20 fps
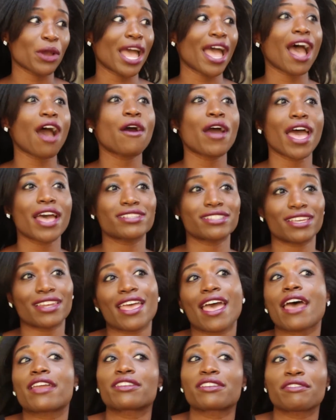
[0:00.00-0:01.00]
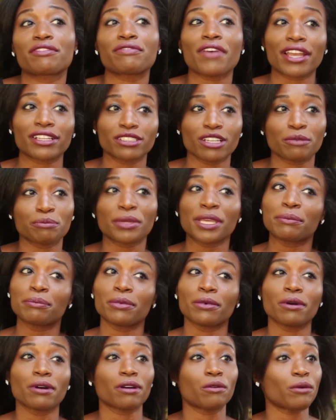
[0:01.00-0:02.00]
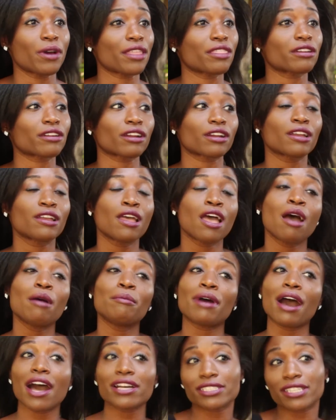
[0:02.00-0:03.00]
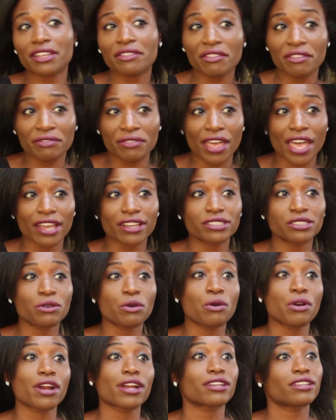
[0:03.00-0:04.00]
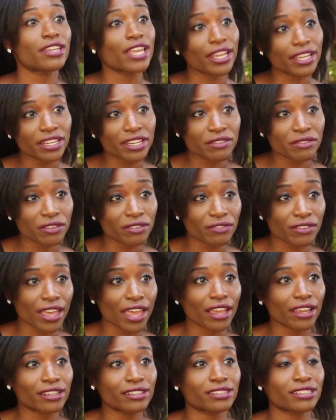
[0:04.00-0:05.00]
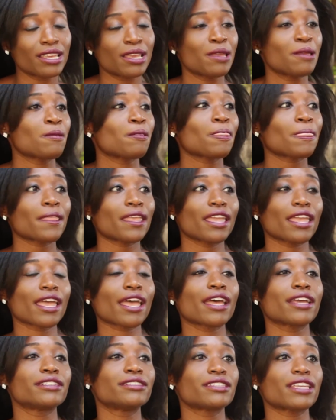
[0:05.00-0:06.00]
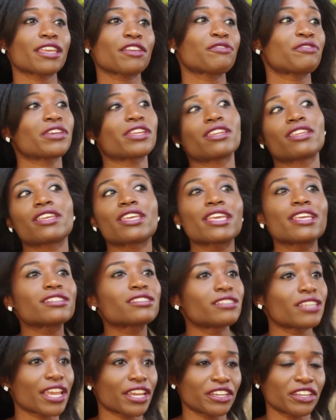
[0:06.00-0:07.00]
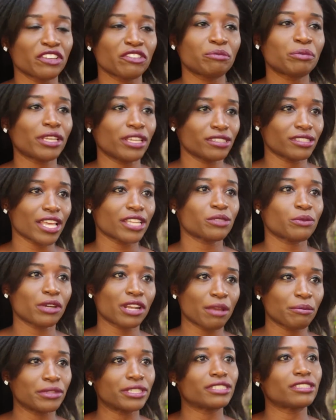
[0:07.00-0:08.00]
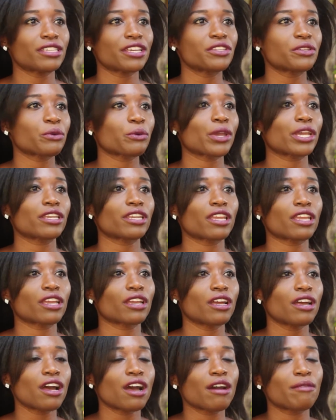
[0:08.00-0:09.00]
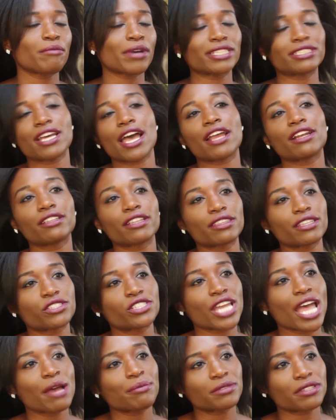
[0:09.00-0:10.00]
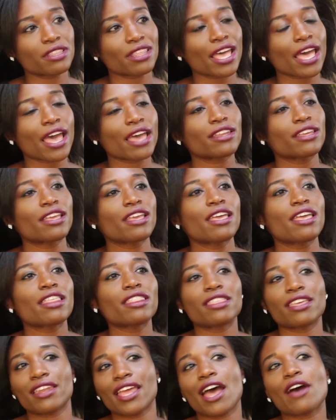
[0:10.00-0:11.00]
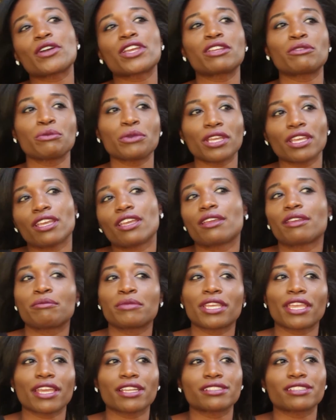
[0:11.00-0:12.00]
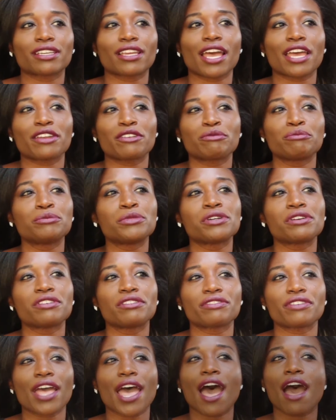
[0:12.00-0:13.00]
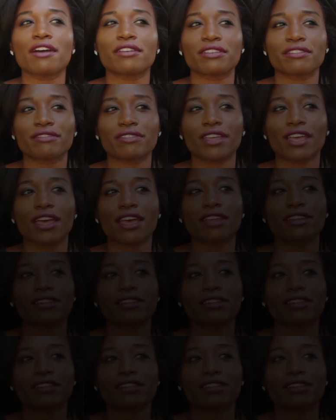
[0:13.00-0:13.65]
how has it had an effect on people, whether positive effects or negative effects? And if it is negative, because that's what I'm insinuating by titling the chapter that, then how can we begin to kind of move out of that?